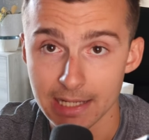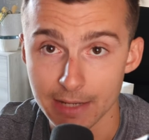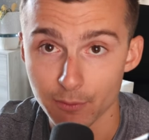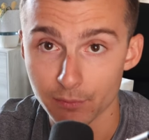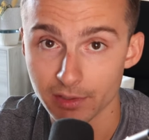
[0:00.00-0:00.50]

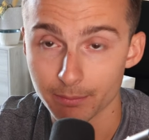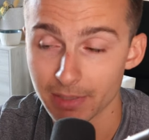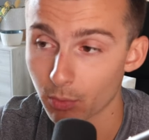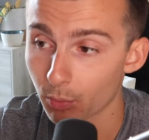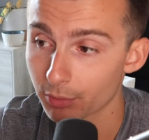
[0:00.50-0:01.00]
if you
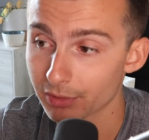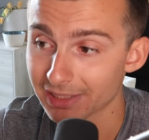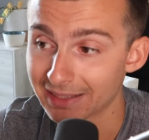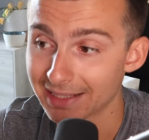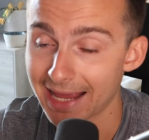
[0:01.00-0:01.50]
submit orders
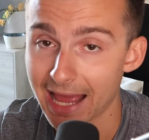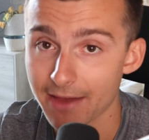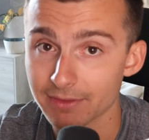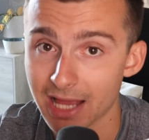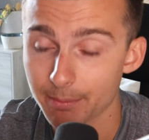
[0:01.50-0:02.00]
and they
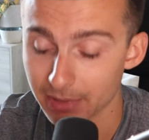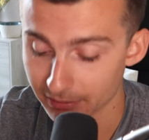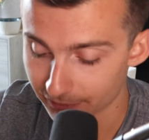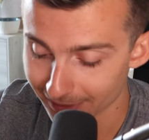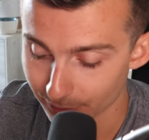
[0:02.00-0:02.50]
have not been
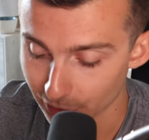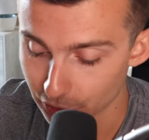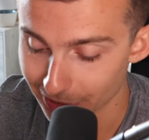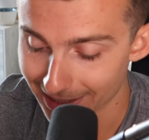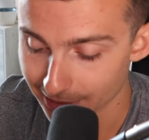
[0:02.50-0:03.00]
filled,
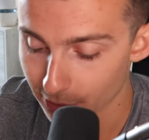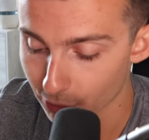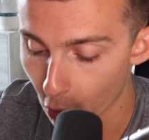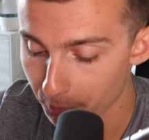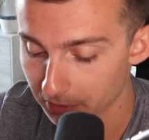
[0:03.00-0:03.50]
check your
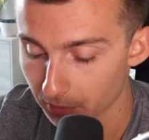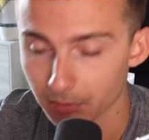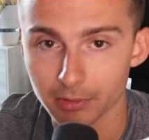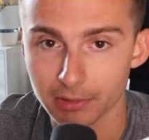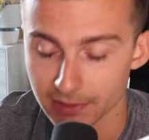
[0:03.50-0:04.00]
open
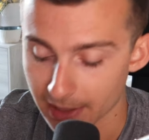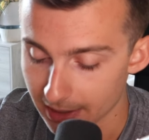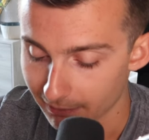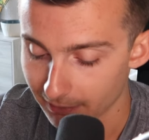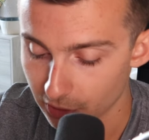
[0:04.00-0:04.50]
orders.
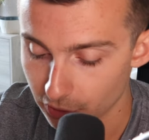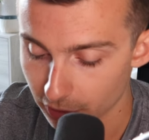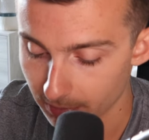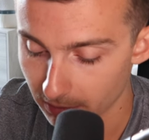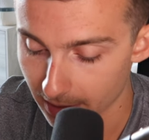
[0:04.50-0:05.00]
They
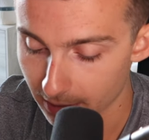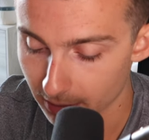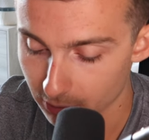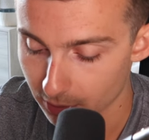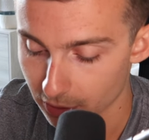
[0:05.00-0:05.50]
should be there
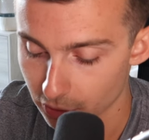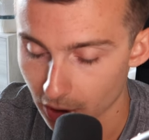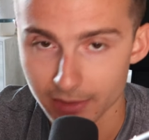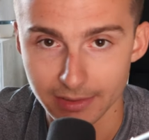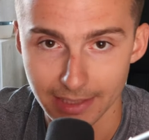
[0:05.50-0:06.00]
and you can
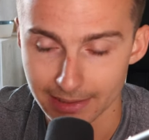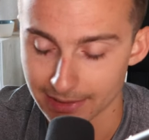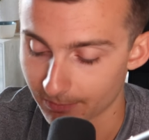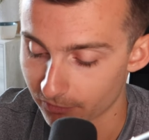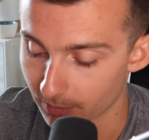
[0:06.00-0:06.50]
adjust and edit
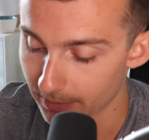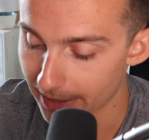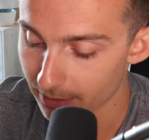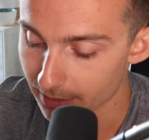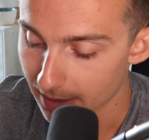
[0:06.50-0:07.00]
them from
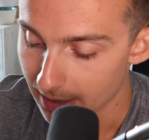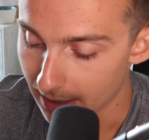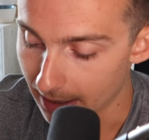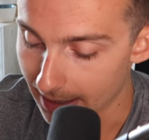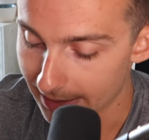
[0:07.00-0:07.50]
there.
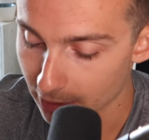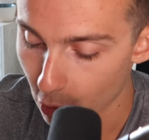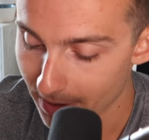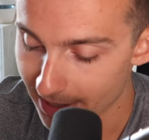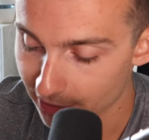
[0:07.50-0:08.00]
Uh, I can
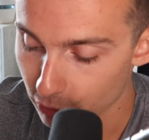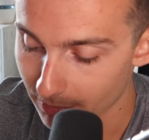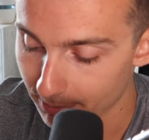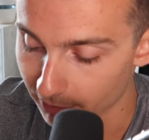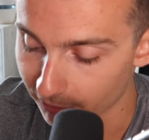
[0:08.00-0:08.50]
go back to
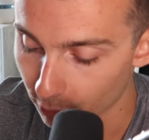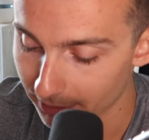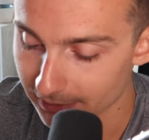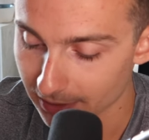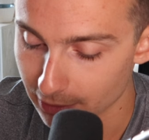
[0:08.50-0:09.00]
my
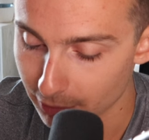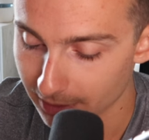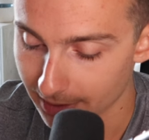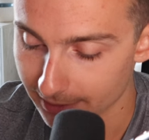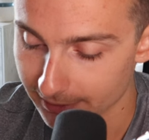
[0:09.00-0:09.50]
performance and you
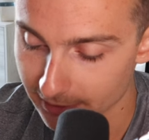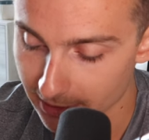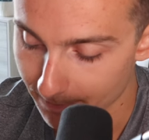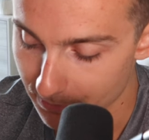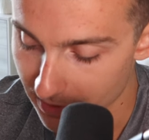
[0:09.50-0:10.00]
can kind of
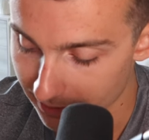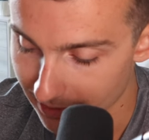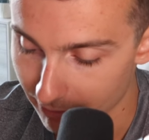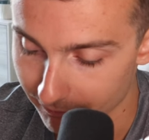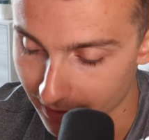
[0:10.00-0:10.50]
see net
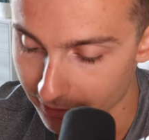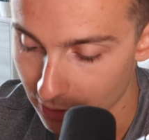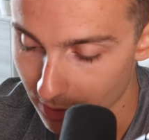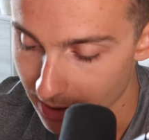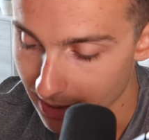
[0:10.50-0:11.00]
account
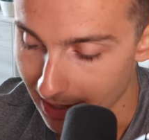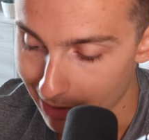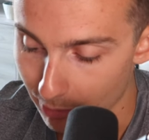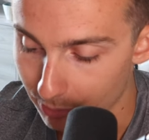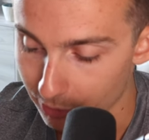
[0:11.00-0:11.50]
value,
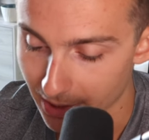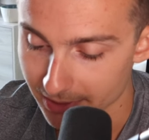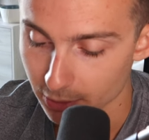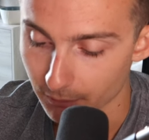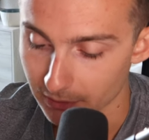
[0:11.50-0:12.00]
how it
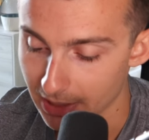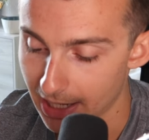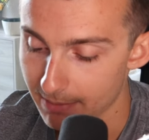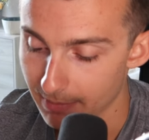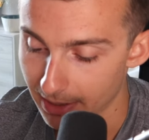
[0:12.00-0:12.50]
progresses over
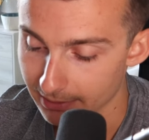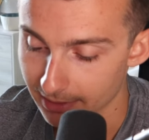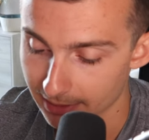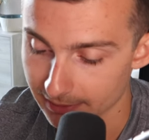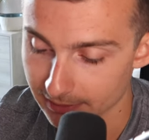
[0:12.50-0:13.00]
time and
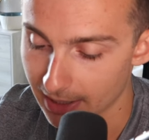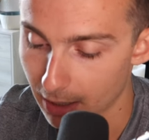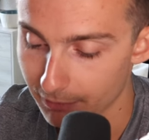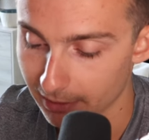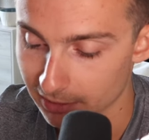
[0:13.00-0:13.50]
kind of see
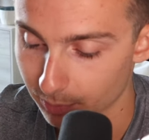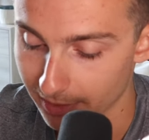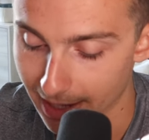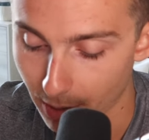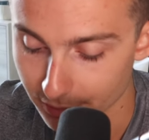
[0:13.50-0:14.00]
how things
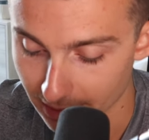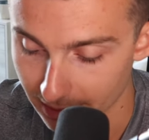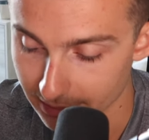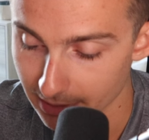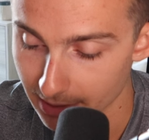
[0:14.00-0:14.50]
play out
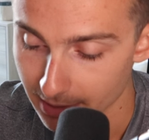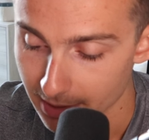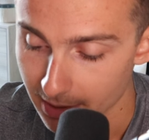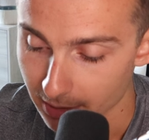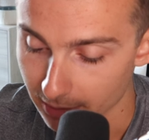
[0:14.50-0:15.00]
and uh,
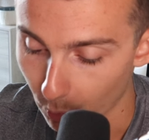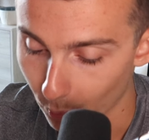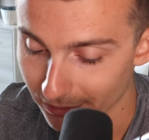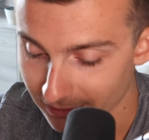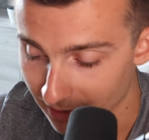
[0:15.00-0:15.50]
you know
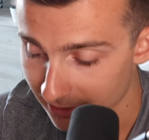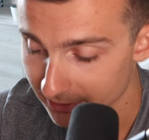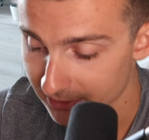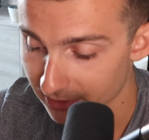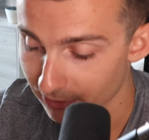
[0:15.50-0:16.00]
what
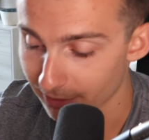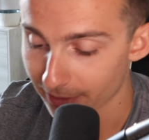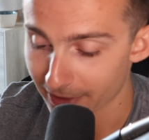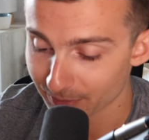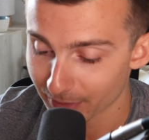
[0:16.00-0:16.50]
stocks you, you
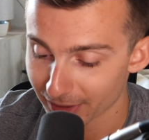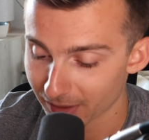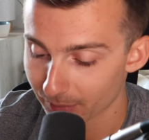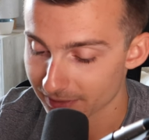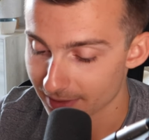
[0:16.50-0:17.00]
lost money
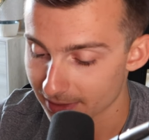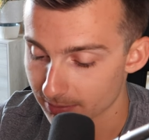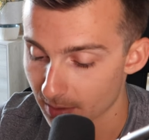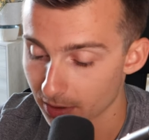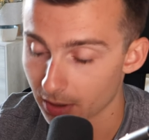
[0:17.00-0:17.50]
on, what stocks you
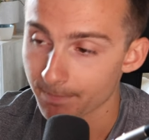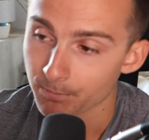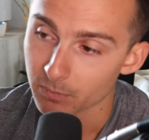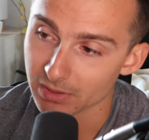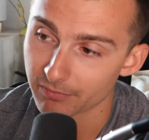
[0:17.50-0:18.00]
made money on,
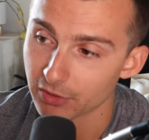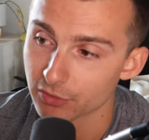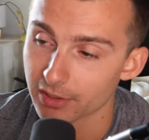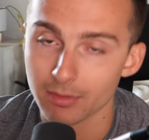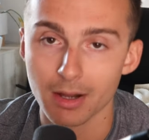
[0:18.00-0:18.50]
some features
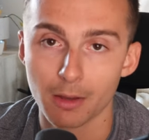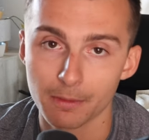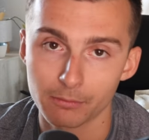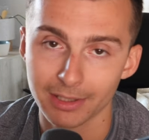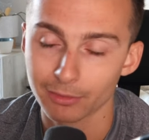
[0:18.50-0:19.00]
that you get on
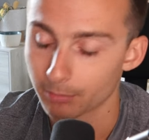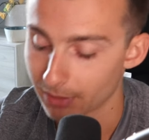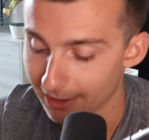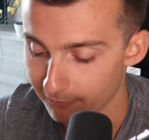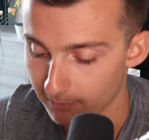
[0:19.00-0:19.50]
the regular
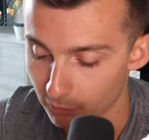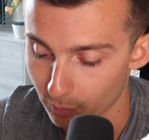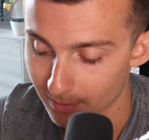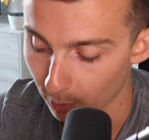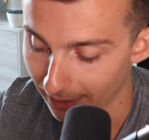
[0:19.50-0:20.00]
platform for
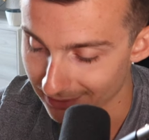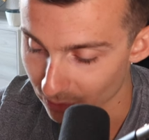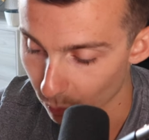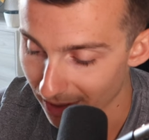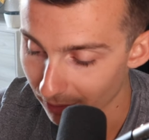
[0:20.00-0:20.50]
Webull as
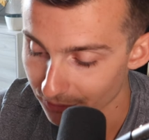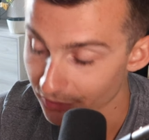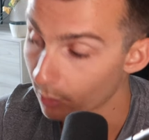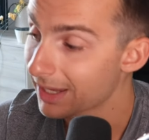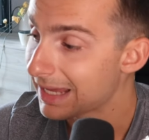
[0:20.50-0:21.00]
well.
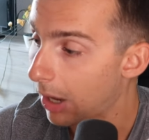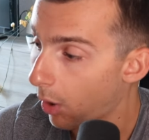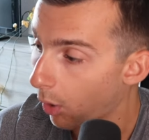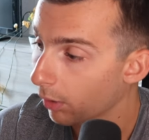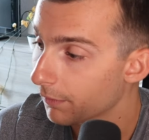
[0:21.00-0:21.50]
So
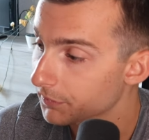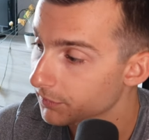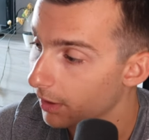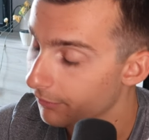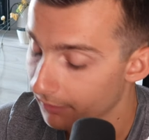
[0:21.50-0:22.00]
all of this
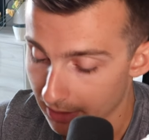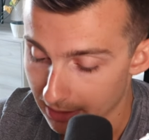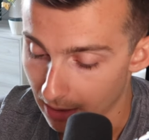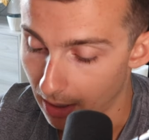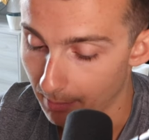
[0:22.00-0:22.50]
stuff
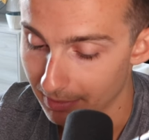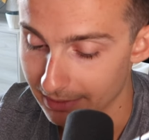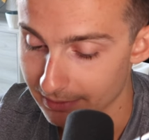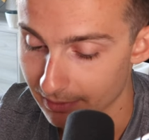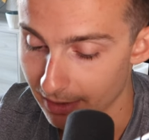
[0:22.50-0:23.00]
um,
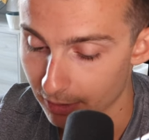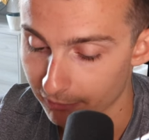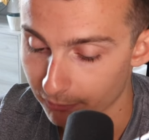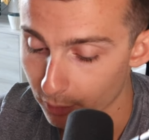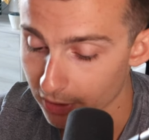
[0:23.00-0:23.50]
is there
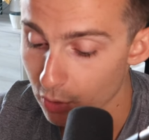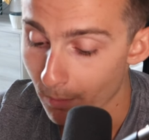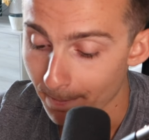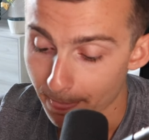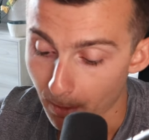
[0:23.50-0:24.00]
for you.
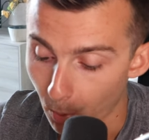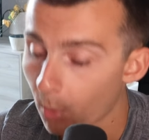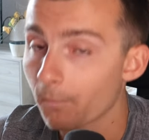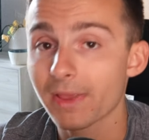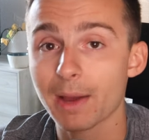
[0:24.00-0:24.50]

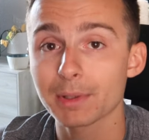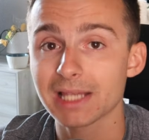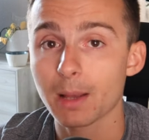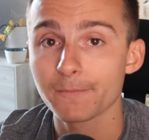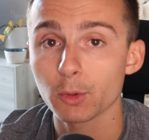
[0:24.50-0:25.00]
Hopefully that was
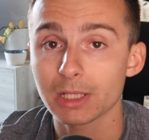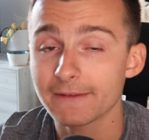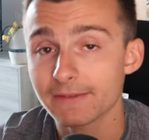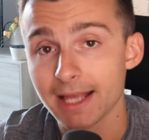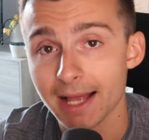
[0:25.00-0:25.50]
helpful.
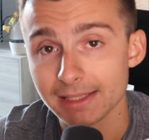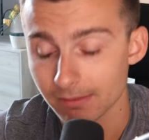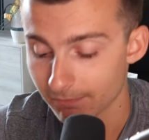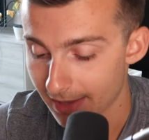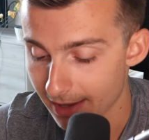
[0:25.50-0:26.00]
If you got
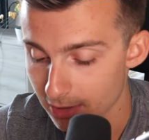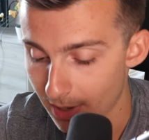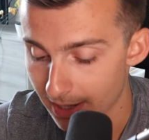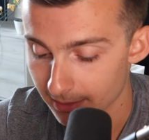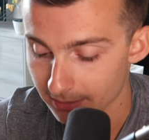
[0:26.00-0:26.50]
some value
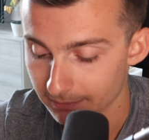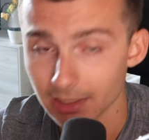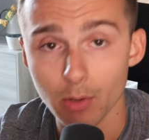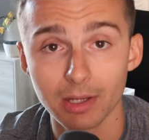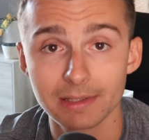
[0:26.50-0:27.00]
out of this
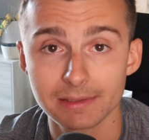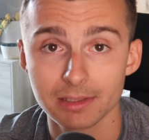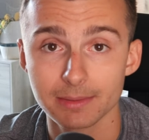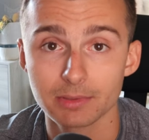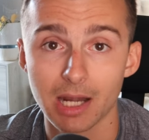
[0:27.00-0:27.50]
video, consider
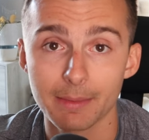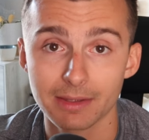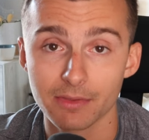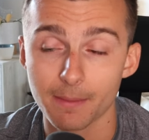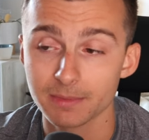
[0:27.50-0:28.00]
subscribing, hit
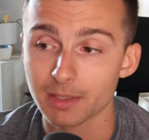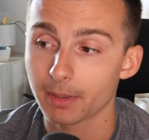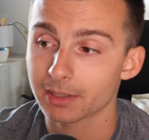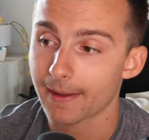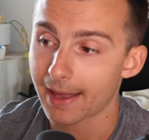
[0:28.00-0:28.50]
the thumbs up
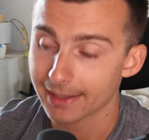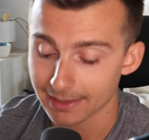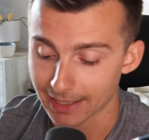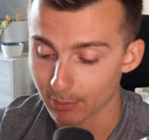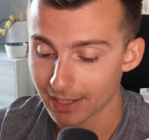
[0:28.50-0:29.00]
button.
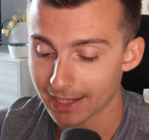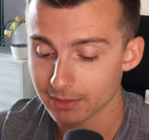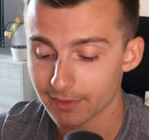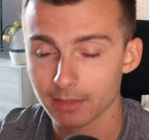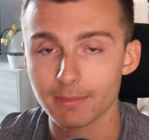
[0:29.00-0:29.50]
Again, I would highly
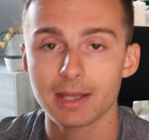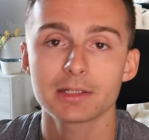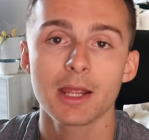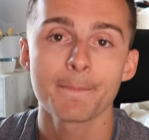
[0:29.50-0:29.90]
recommend